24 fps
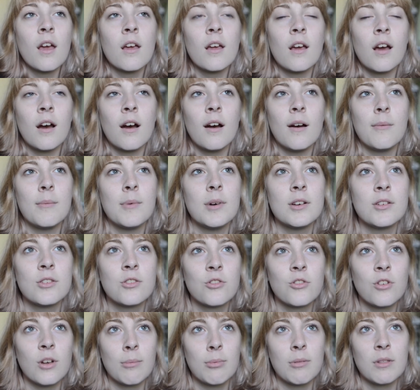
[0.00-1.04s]
A
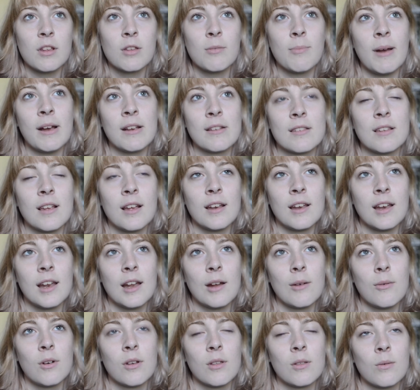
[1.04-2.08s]
script this past
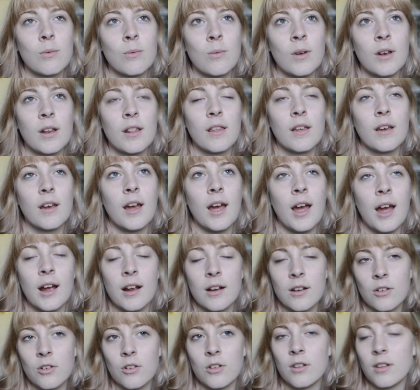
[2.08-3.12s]
Sunday with one of the
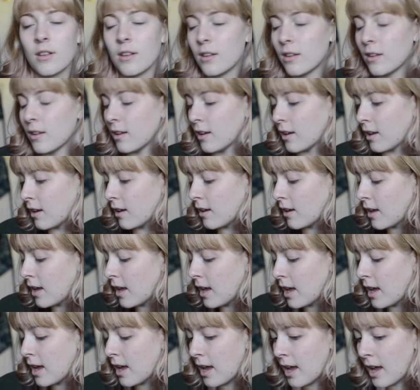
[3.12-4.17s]
actresses in it.
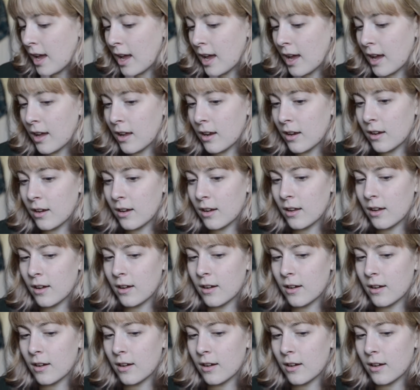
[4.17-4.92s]
And